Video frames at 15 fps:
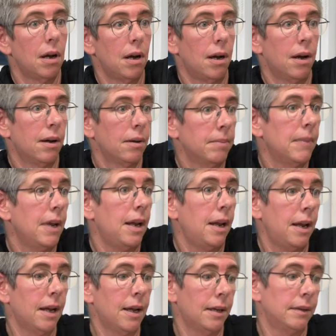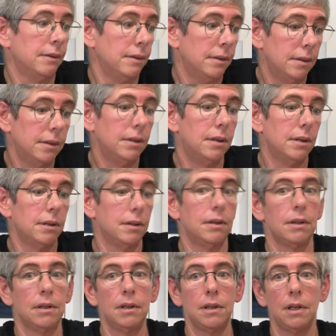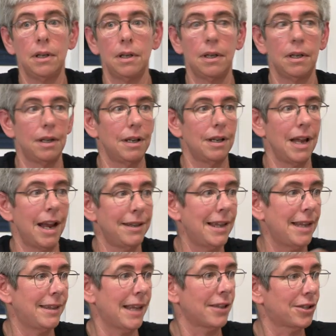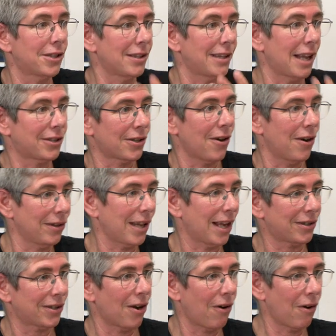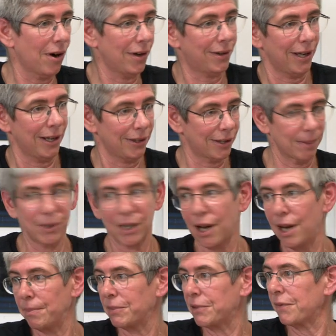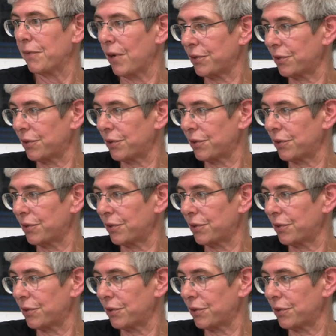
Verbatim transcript: Um, and and that's, that's, a, that's a hard thing sometimes for